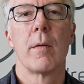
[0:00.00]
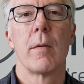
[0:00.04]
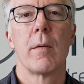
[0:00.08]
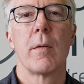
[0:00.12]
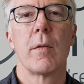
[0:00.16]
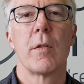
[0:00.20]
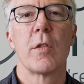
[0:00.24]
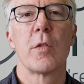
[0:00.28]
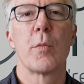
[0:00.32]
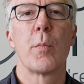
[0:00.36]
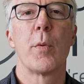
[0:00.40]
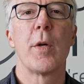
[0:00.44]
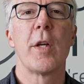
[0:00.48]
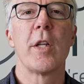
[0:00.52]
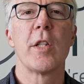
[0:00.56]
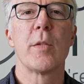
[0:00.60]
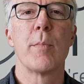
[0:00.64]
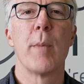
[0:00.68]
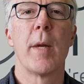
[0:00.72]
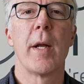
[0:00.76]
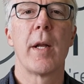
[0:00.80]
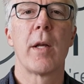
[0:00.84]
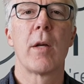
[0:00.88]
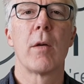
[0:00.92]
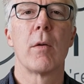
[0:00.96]
Springs
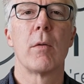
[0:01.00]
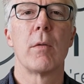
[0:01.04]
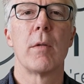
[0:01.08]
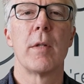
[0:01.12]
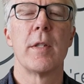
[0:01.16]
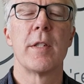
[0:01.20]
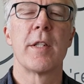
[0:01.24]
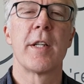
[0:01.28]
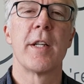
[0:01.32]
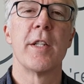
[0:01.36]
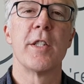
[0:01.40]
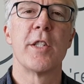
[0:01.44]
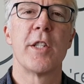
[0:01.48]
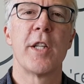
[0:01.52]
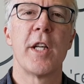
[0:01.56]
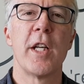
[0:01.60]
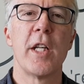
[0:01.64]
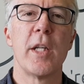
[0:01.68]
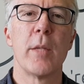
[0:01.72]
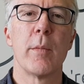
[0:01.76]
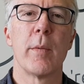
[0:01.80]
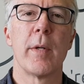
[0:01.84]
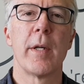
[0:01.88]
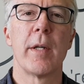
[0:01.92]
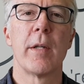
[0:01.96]
Medical is
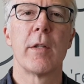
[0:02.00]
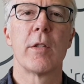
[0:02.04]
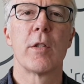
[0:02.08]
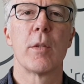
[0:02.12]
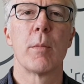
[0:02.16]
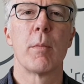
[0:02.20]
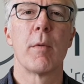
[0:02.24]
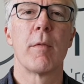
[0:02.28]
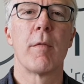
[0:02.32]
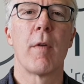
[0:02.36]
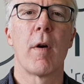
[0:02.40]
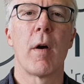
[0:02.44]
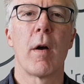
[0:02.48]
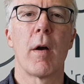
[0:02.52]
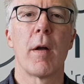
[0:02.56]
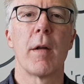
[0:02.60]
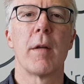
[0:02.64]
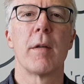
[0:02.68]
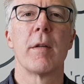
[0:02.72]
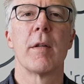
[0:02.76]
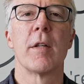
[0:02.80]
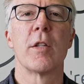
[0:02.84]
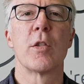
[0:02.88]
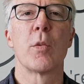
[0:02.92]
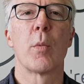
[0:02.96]
continuing to provide
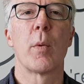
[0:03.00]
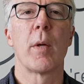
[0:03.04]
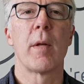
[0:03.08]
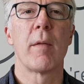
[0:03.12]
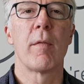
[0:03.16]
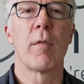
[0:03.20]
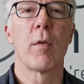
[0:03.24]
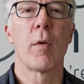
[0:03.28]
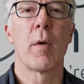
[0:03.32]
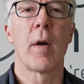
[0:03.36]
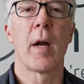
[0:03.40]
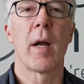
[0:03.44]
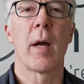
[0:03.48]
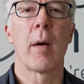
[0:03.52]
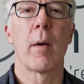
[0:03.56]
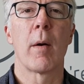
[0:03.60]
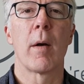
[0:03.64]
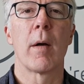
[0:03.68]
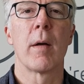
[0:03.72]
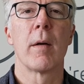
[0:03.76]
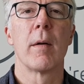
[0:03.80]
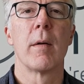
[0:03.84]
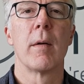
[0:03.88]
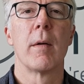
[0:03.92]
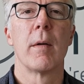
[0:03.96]
a
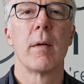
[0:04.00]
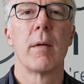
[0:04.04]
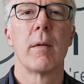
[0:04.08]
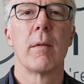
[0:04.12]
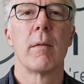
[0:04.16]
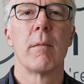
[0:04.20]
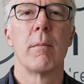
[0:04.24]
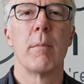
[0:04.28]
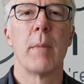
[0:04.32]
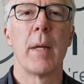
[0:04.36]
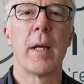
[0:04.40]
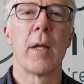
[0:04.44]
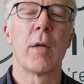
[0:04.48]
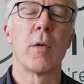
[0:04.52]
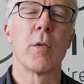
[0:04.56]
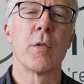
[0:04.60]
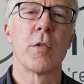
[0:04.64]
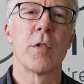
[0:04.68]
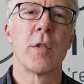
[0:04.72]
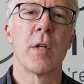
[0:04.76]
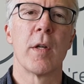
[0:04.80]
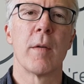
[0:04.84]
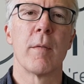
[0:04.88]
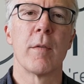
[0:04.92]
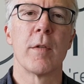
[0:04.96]
24-hour medical
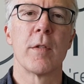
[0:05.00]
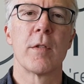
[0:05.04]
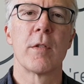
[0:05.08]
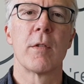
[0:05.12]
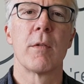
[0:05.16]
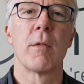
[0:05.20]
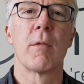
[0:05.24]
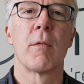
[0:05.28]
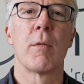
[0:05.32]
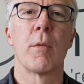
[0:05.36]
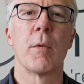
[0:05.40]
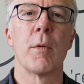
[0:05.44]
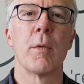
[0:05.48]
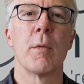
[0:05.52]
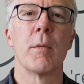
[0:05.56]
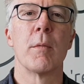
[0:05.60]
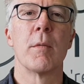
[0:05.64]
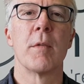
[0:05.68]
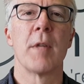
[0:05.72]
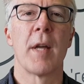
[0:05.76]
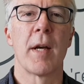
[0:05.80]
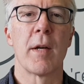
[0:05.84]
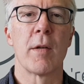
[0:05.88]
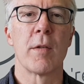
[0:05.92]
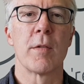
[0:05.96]
service through
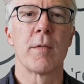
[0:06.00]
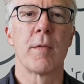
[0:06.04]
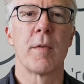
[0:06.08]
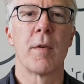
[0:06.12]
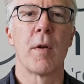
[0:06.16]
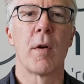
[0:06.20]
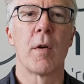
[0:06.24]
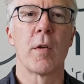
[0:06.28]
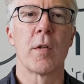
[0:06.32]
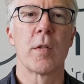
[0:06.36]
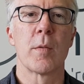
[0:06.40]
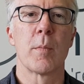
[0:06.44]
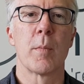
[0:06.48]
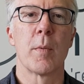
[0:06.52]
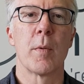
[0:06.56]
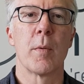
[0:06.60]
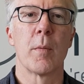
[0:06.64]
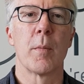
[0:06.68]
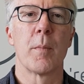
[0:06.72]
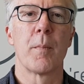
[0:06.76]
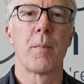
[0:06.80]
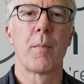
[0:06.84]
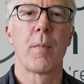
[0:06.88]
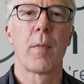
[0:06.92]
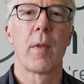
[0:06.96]
Daylesford
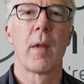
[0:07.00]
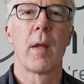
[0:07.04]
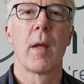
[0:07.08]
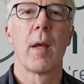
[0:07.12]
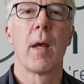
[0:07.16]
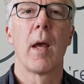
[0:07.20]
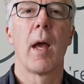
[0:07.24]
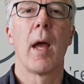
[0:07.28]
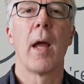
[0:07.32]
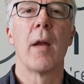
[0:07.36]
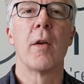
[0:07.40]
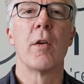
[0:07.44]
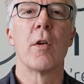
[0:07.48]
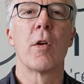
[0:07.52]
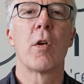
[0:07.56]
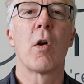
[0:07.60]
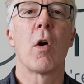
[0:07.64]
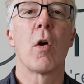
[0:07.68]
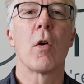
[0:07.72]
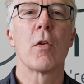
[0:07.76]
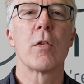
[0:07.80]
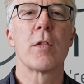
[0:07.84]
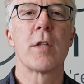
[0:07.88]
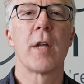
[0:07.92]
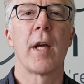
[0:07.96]
Hospital, and you
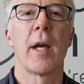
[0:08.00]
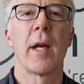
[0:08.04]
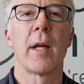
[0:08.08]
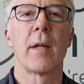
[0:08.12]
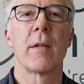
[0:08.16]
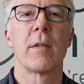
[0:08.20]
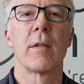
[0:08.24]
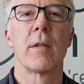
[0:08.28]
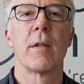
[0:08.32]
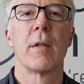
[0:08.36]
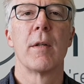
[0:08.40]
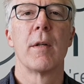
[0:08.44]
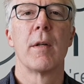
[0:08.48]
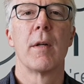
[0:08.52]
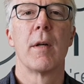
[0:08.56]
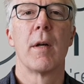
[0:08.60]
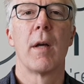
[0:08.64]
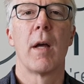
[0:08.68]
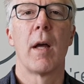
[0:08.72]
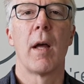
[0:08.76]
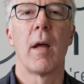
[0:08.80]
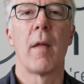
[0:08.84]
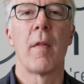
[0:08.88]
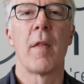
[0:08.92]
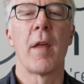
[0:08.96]
contact
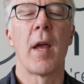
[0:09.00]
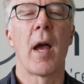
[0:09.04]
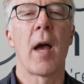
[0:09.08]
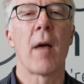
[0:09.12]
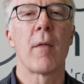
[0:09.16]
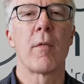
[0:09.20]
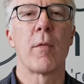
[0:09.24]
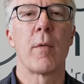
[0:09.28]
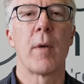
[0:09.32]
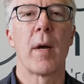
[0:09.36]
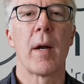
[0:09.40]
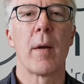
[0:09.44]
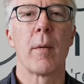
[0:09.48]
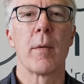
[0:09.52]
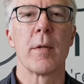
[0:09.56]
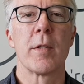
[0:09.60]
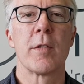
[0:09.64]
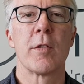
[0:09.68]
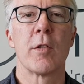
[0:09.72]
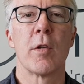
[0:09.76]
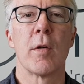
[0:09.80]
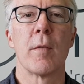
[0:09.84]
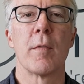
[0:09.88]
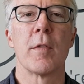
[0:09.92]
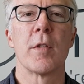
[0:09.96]
the after hours
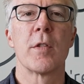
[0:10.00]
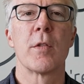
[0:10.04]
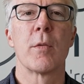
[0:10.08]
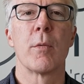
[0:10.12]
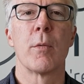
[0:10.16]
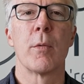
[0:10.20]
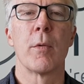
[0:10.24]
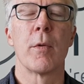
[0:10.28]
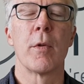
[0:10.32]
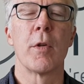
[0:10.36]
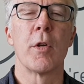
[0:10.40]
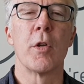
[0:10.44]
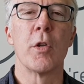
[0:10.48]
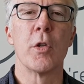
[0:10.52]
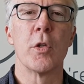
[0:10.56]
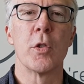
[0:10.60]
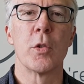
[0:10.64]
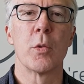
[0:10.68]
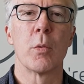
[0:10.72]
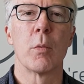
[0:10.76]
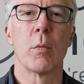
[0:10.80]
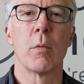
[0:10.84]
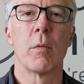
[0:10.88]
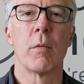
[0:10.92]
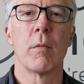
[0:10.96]
service through the
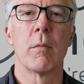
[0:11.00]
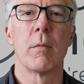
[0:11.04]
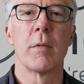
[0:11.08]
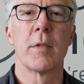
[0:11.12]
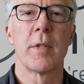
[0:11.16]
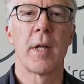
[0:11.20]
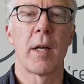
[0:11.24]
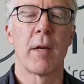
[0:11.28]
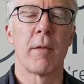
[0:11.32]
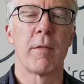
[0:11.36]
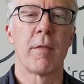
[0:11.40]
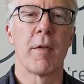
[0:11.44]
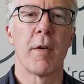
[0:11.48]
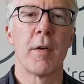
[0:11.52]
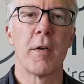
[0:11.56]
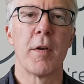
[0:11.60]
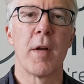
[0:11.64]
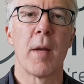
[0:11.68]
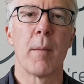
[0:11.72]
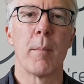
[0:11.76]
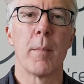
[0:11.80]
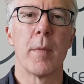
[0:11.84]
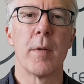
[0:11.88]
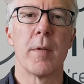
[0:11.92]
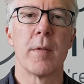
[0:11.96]
usual telephone
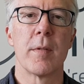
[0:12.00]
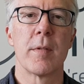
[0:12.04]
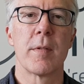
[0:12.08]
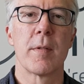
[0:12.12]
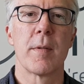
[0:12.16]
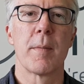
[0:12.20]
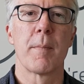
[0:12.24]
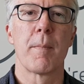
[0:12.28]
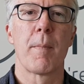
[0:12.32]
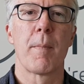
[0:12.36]
numbers.